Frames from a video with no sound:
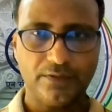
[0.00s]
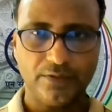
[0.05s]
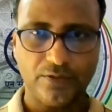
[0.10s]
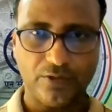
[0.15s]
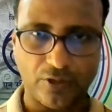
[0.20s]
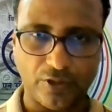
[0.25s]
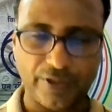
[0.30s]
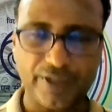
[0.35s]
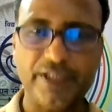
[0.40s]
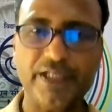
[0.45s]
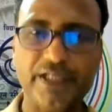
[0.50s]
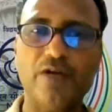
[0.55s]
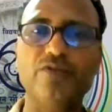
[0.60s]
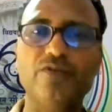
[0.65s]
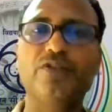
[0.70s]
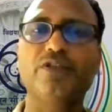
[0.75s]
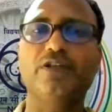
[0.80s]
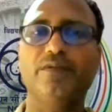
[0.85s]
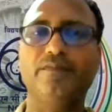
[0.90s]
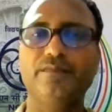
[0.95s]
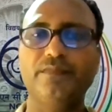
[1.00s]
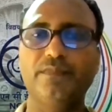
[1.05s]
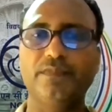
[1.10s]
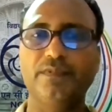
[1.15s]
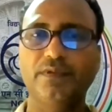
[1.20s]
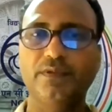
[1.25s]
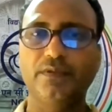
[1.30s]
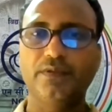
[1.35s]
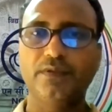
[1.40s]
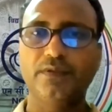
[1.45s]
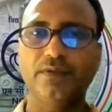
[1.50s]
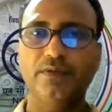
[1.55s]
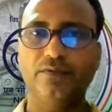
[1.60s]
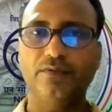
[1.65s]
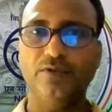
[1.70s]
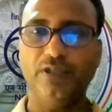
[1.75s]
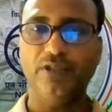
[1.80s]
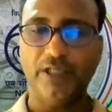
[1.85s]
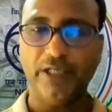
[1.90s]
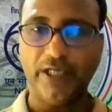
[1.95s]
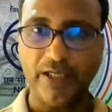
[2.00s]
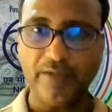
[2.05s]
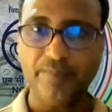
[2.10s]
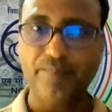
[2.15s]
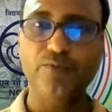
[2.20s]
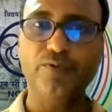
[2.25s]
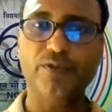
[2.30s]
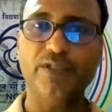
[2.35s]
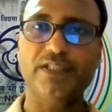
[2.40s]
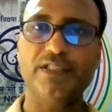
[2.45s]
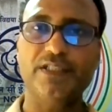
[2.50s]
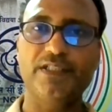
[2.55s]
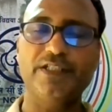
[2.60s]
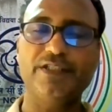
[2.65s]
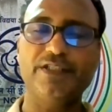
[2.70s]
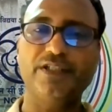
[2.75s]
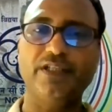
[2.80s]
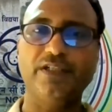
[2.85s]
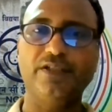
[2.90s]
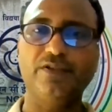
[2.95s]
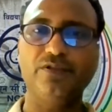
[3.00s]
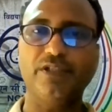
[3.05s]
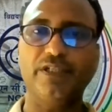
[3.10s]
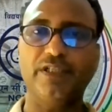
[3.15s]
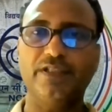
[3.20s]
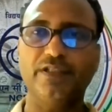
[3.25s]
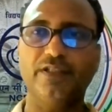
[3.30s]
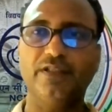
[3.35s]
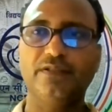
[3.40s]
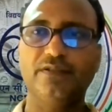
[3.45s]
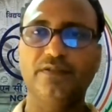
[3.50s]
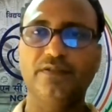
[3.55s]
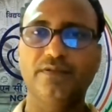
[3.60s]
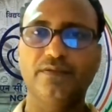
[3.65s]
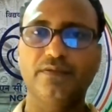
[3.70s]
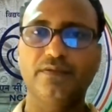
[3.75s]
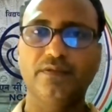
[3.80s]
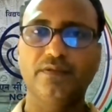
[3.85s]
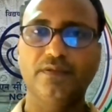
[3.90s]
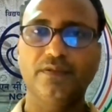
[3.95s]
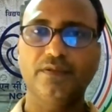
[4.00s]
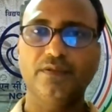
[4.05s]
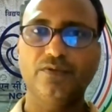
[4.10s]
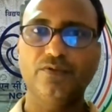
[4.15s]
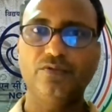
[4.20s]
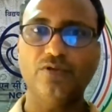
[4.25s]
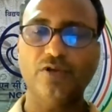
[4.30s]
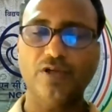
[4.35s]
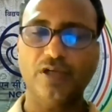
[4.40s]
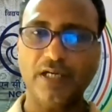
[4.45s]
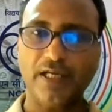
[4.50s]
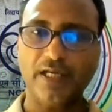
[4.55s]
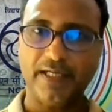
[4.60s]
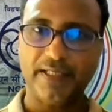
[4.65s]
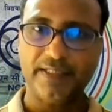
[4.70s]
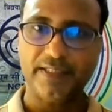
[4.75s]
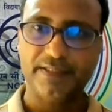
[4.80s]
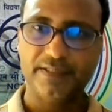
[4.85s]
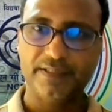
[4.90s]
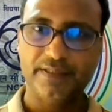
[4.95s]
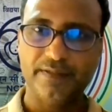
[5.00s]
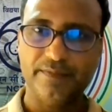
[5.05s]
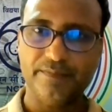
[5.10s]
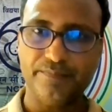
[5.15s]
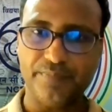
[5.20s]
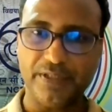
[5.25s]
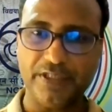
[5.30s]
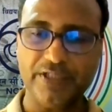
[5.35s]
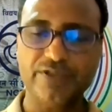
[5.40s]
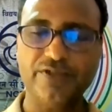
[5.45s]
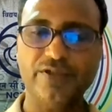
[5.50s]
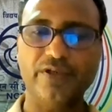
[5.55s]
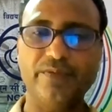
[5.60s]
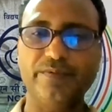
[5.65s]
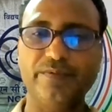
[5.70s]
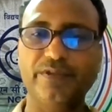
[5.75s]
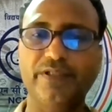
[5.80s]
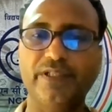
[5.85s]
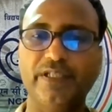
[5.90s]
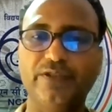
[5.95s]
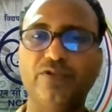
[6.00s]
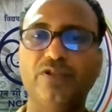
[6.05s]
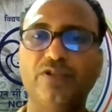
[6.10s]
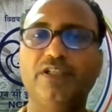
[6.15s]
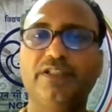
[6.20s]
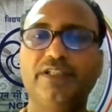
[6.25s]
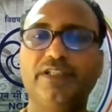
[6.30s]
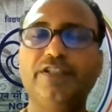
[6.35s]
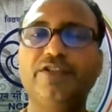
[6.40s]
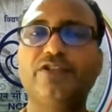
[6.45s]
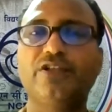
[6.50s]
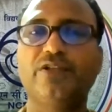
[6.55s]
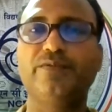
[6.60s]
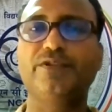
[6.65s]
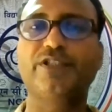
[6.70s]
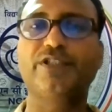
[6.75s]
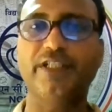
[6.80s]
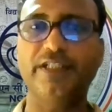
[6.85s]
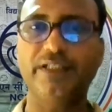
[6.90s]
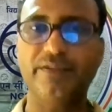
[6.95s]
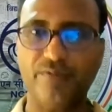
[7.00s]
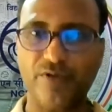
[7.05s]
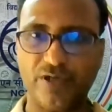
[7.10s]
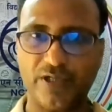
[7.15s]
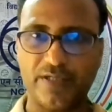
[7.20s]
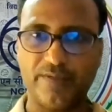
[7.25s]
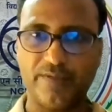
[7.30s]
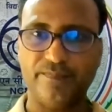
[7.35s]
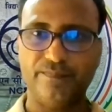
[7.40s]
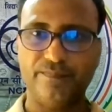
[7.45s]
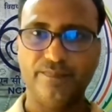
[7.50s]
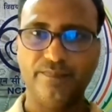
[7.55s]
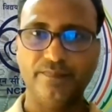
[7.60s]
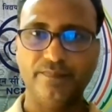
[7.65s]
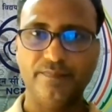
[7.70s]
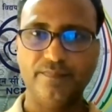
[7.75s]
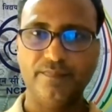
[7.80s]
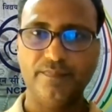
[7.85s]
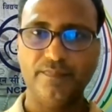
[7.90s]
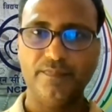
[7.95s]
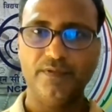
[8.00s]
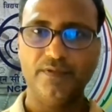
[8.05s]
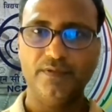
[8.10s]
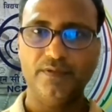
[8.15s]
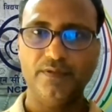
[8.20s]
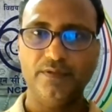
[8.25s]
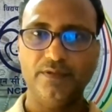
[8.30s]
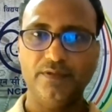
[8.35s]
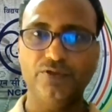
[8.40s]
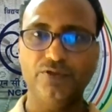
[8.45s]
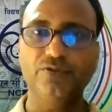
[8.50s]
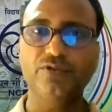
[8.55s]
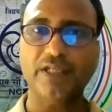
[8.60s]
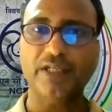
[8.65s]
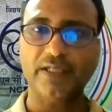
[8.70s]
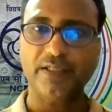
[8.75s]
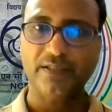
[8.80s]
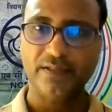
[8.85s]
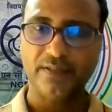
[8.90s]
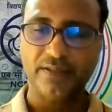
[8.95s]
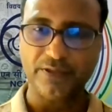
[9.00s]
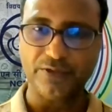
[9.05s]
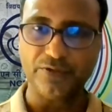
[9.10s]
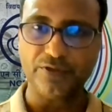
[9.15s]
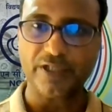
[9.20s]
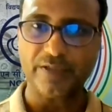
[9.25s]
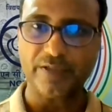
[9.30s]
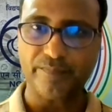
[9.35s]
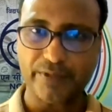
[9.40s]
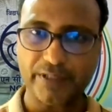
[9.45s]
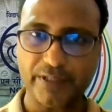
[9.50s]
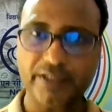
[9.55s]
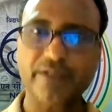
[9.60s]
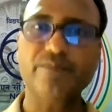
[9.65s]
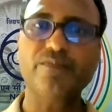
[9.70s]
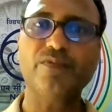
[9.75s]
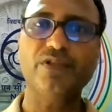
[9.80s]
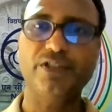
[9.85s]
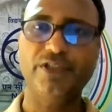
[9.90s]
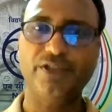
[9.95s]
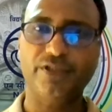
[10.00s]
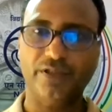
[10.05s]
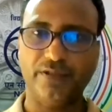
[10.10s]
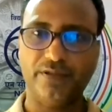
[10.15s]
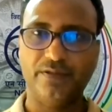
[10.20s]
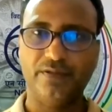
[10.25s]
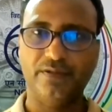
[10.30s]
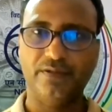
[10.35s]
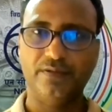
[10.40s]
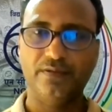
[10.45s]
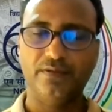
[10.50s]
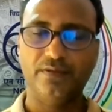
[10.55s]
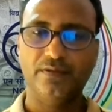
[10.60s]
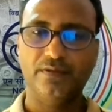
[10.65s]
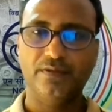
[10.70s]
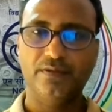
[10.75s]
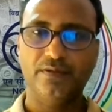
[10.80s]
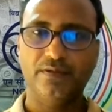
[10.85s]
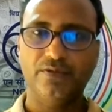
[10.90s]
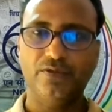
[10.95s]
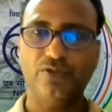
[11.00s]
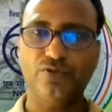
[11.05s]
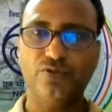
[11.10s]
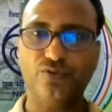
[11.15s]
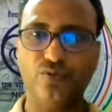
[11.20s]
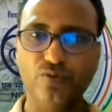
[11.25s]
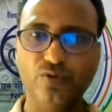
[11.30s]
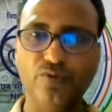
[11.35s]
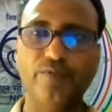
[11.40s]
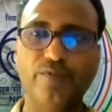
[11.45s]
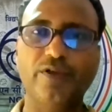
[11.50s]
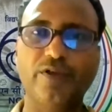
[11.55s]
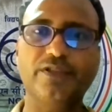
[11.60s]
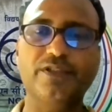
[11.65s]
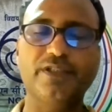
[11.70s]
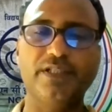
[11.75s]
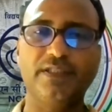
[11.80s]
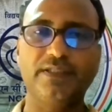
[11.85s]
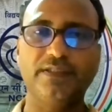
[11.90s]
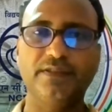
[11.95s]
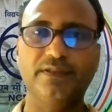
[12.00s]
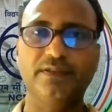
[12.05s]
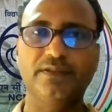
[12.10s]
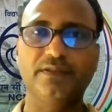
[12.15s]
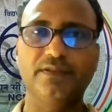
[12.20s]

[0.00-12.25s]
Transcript: Learning outcome will help you as a teacher educator to organize pre-service as well as in-service training program. You can better monitor the school functioning,